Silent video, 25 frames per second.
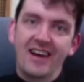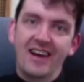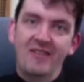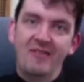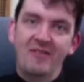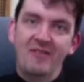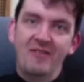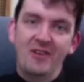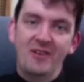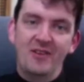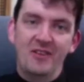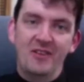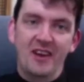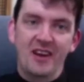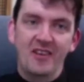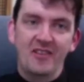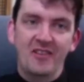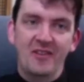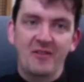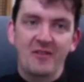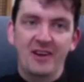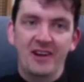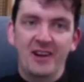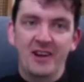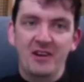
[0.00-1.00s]
those things,
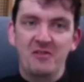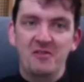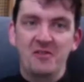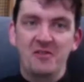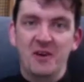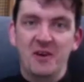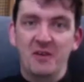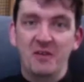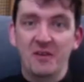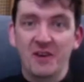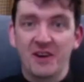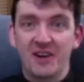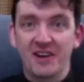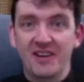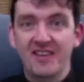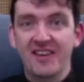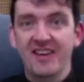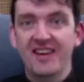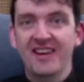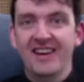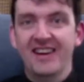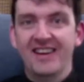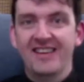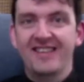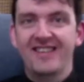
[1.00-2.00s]
and we look forward
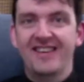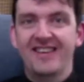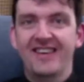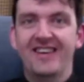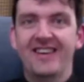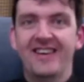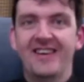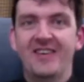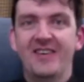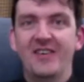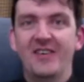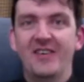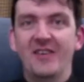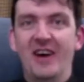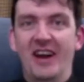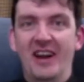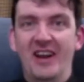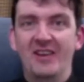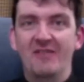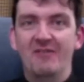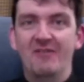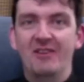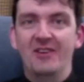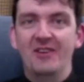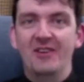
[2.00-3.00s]
to
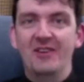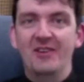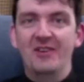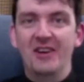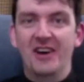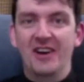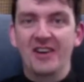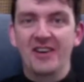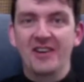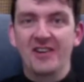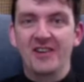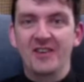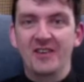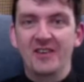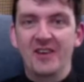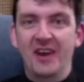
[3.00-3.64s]
welcoming you down